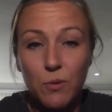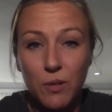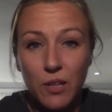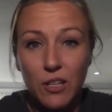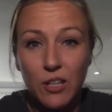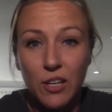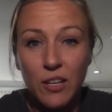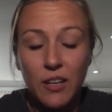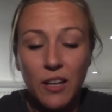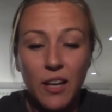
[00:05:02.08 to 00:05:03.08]
were really
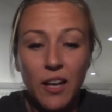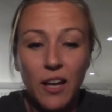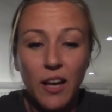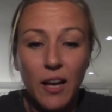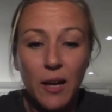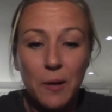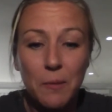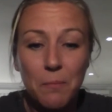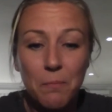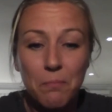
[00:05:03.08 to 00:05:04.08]
good.
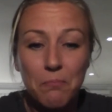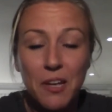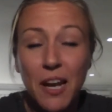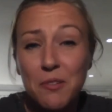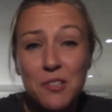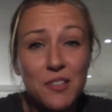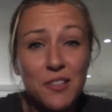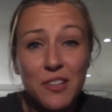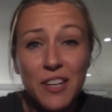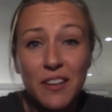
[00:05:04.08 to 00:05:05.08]
And I was just
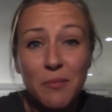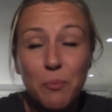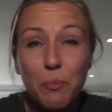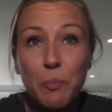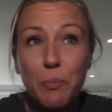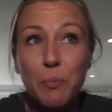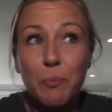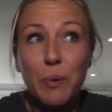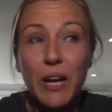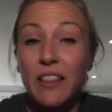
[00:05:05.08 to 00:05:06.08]
learning,
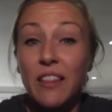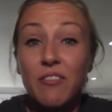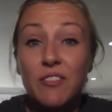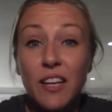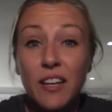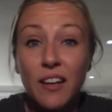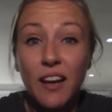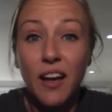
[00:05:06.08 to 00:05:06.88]
but I loved it.